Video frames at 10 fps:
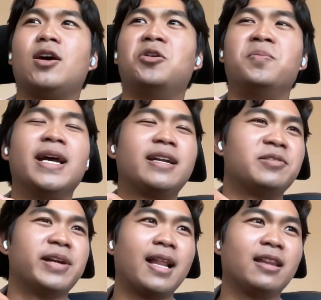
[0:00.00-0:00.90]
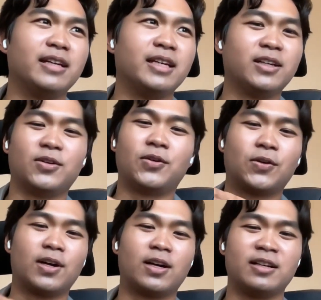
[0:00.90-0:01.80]
augmented reality
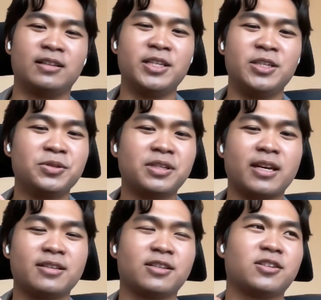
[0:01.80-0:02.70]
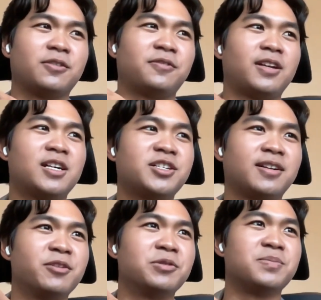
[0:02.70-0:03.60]
or the use cases of large
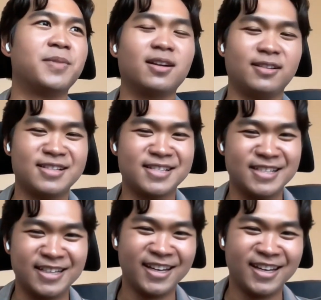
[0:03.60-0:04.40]
language models.